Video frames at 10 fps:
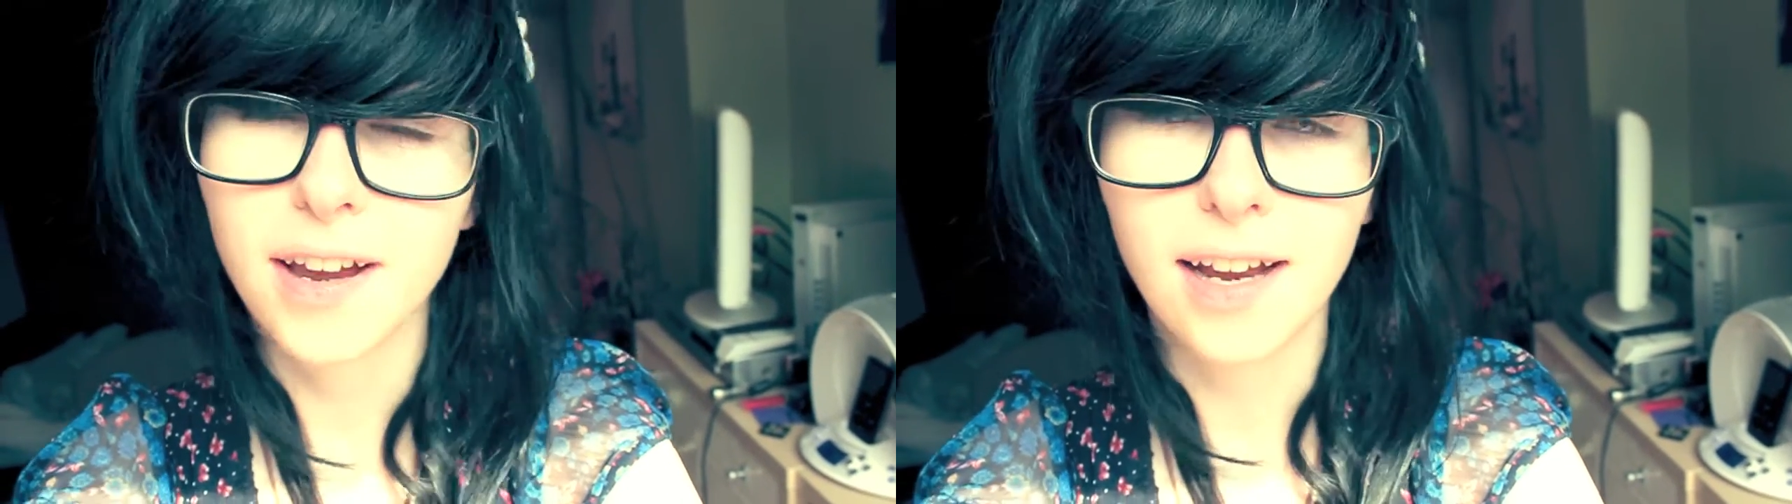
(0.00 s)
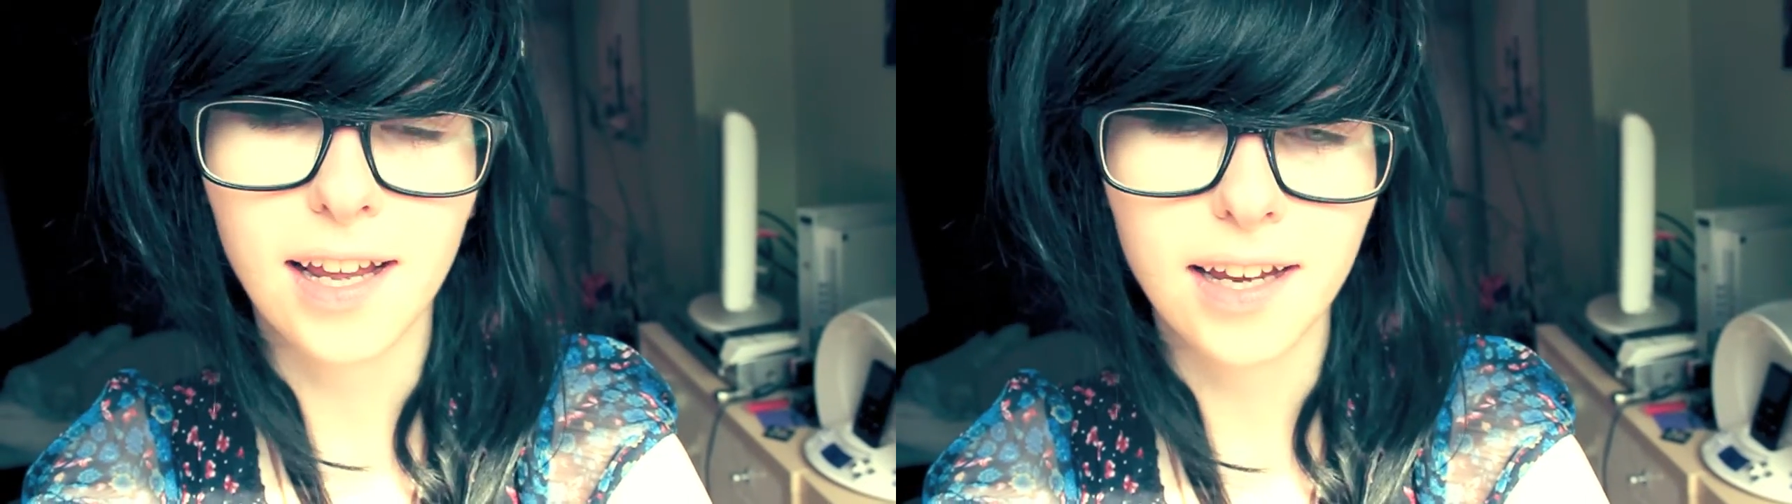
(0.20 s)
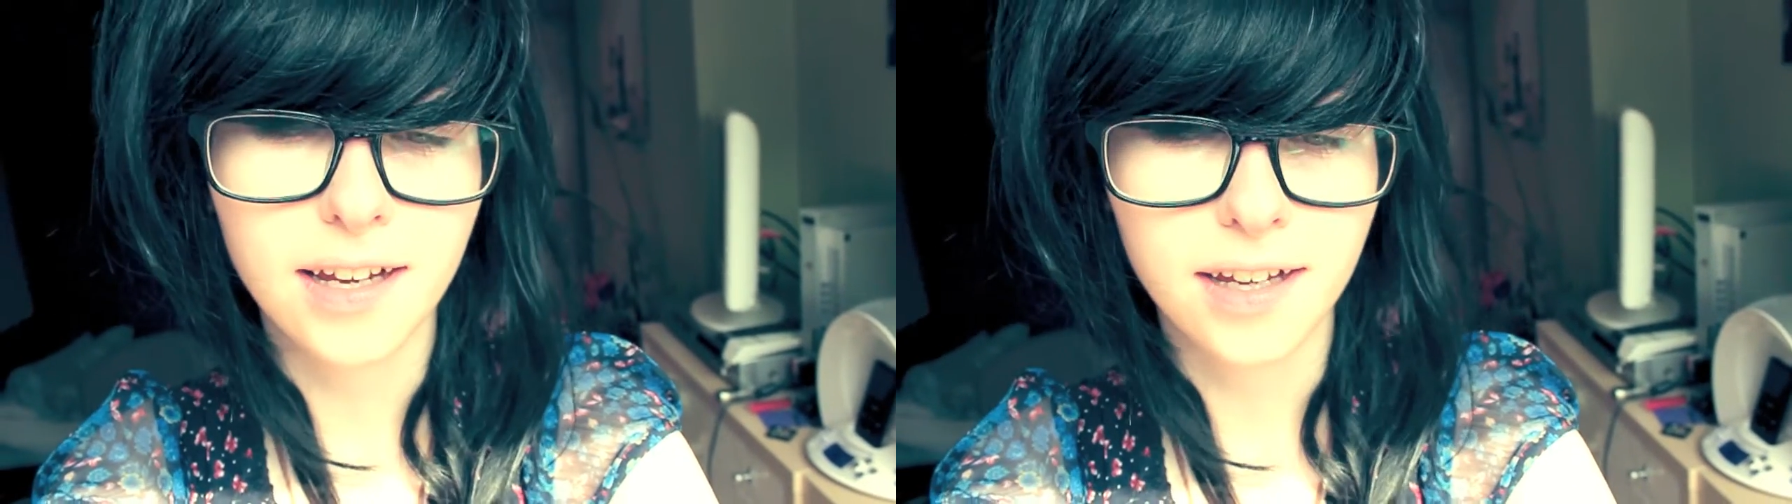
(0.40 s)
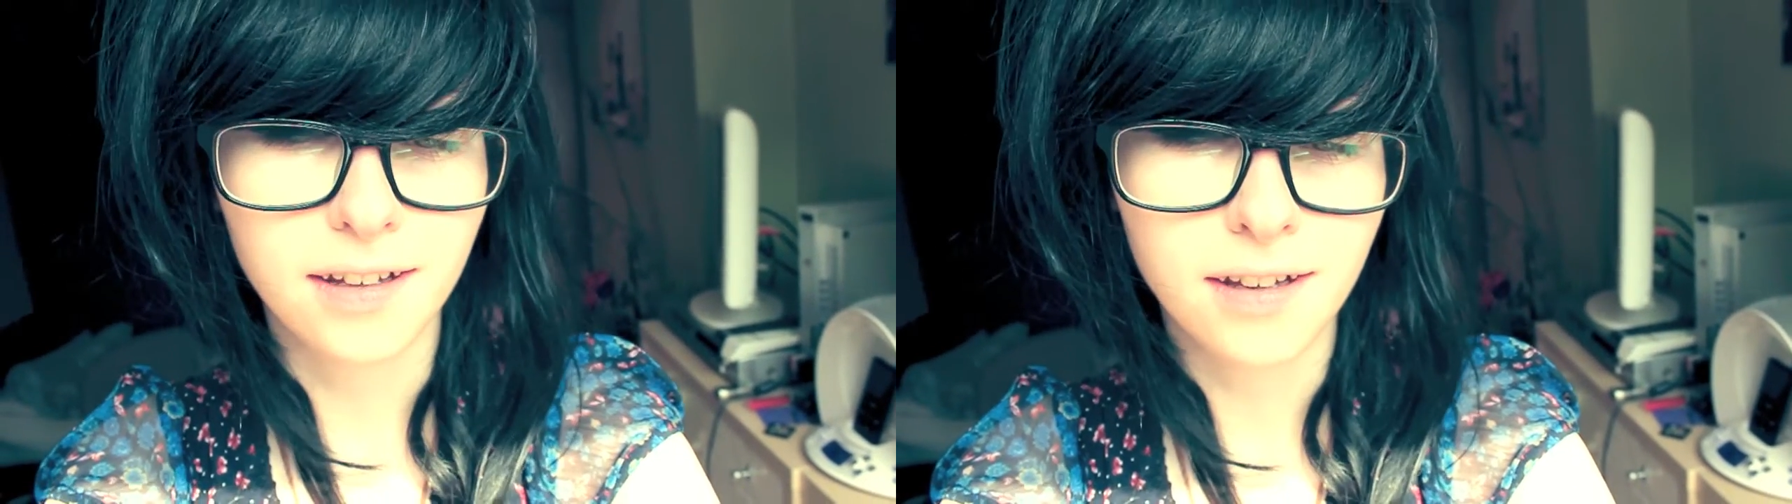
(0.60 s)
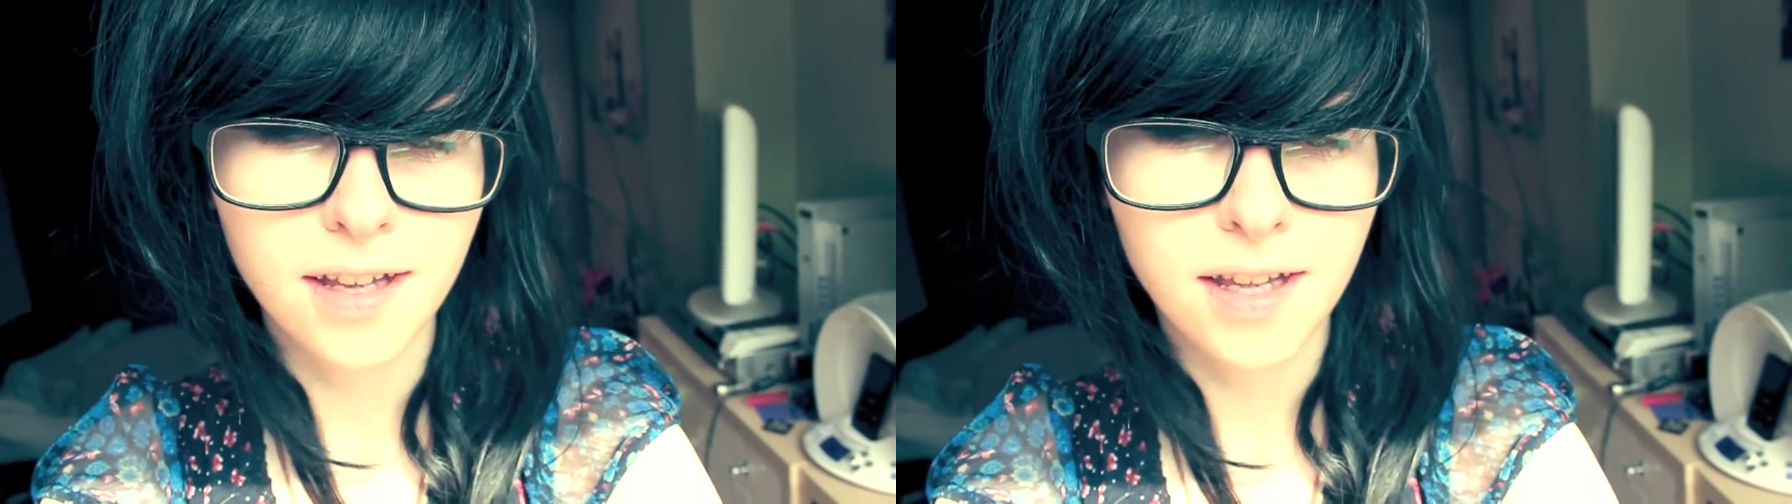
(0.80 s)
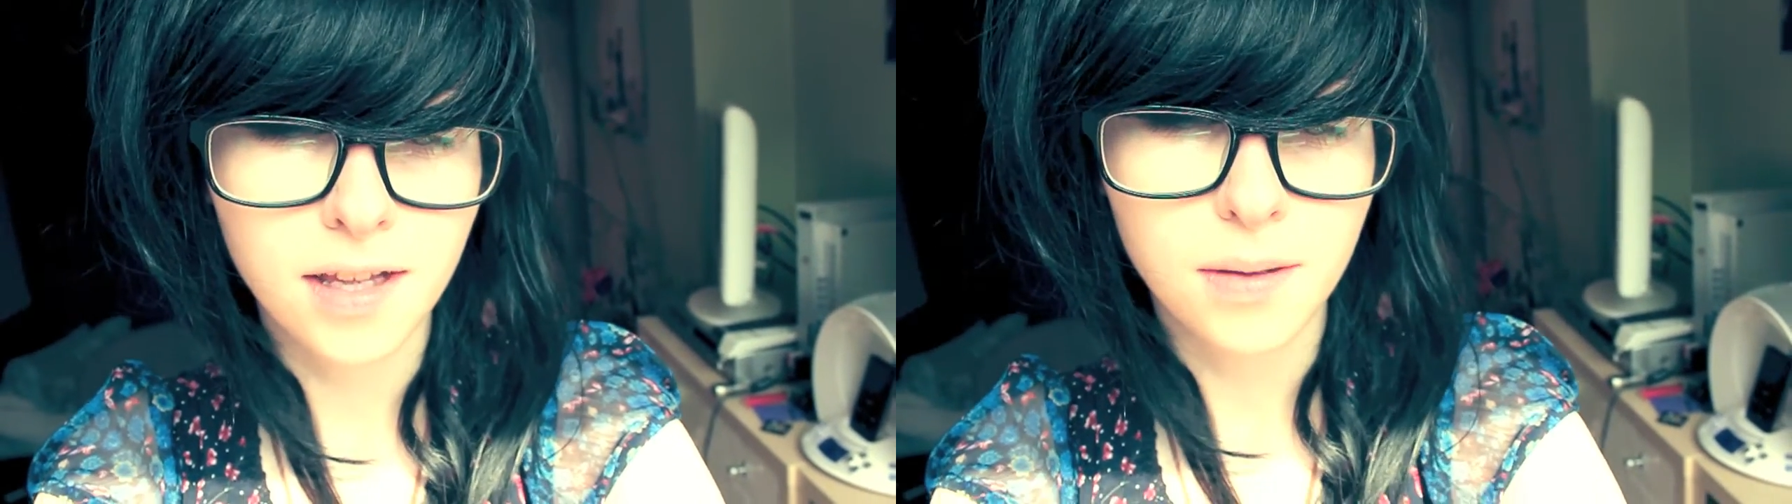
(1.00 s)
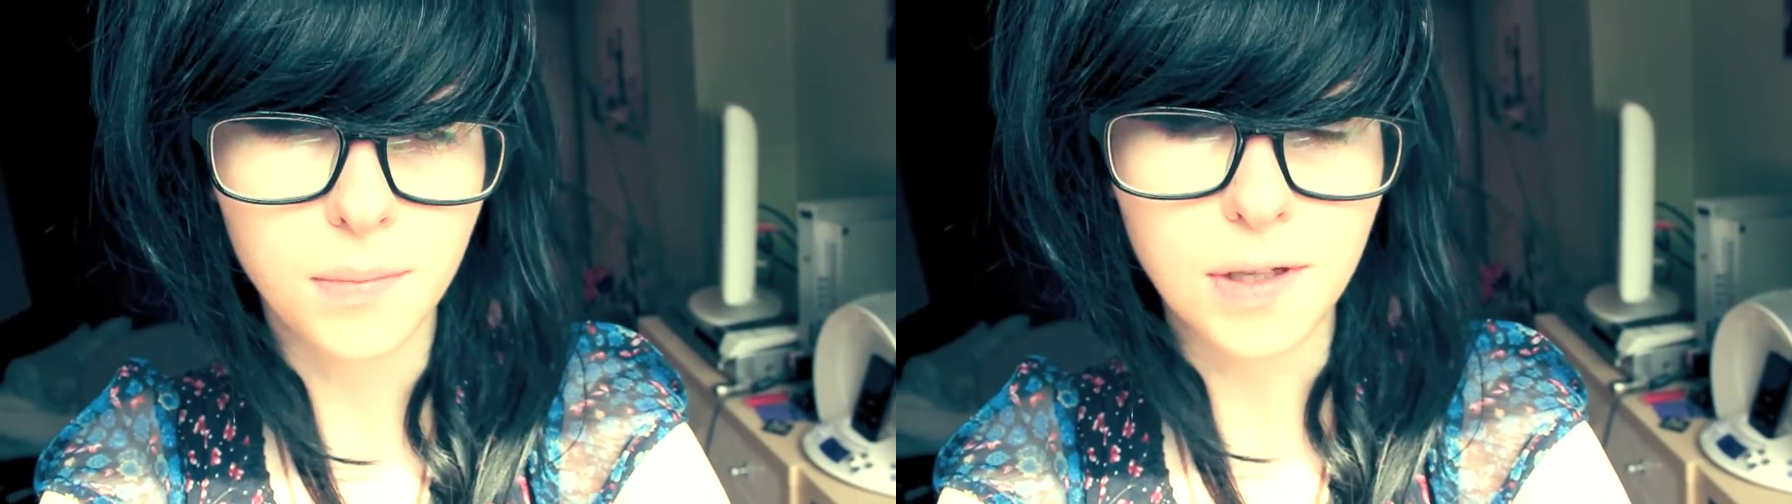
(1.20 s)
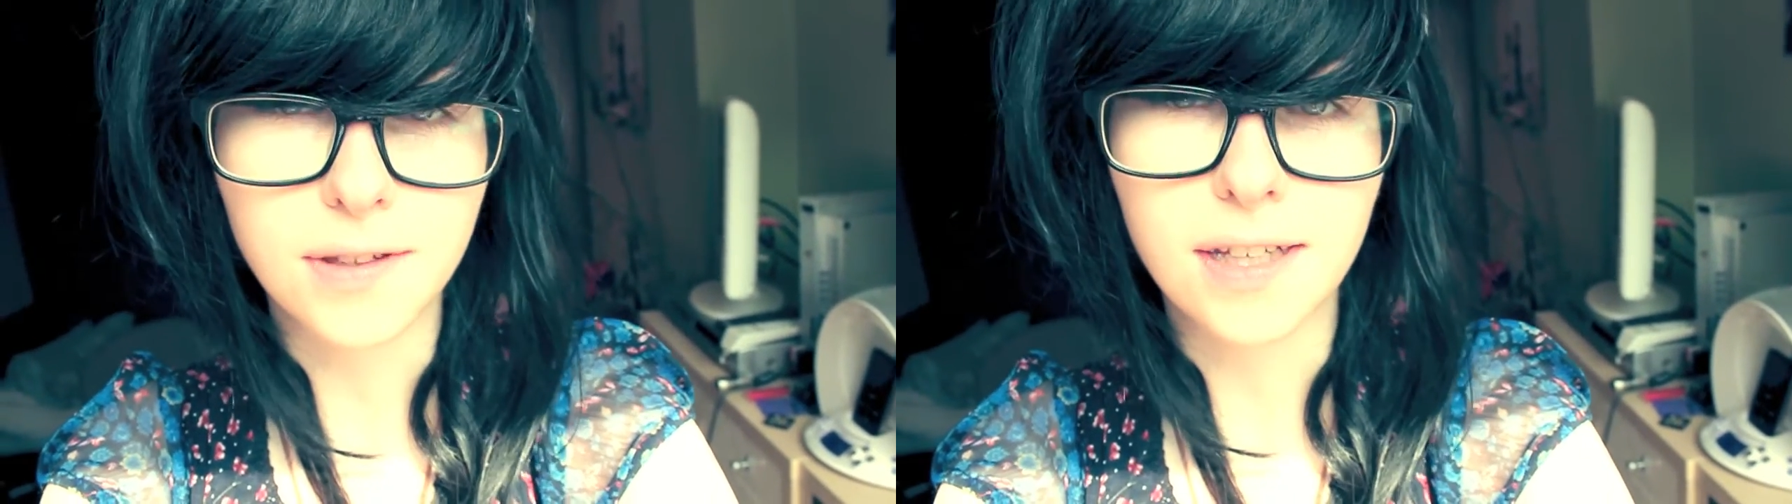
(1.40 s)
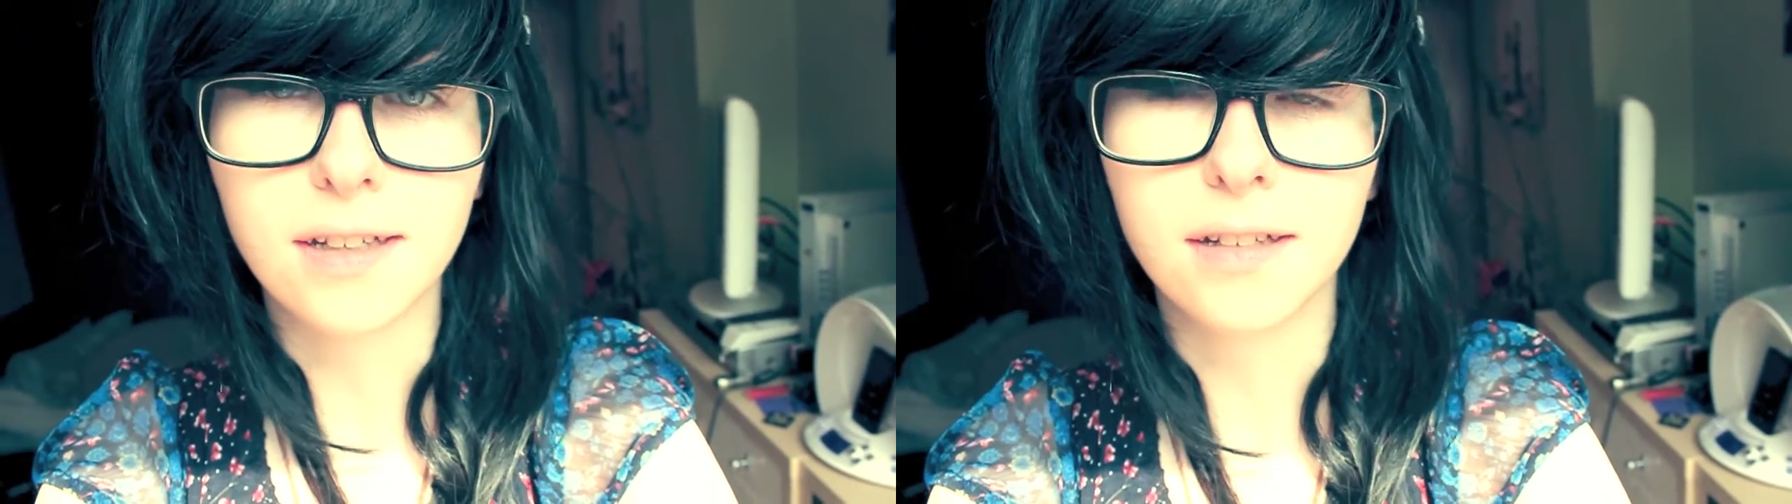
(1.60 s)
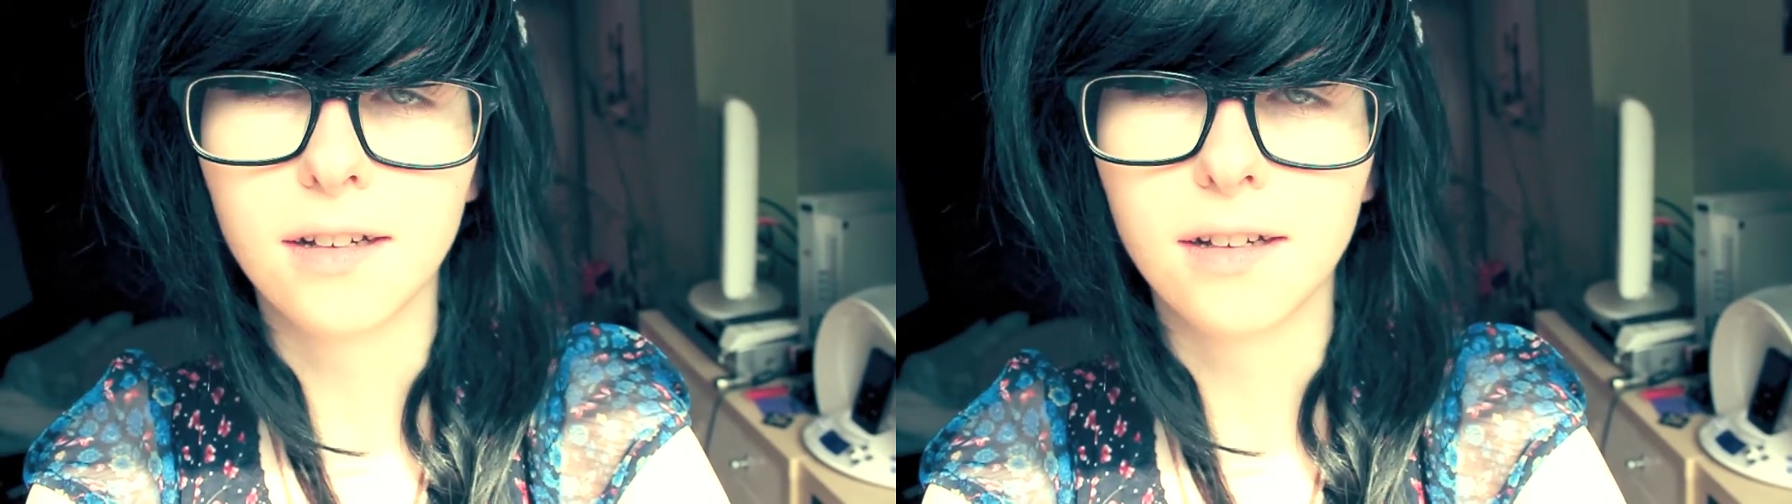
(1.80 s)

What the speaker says: I like music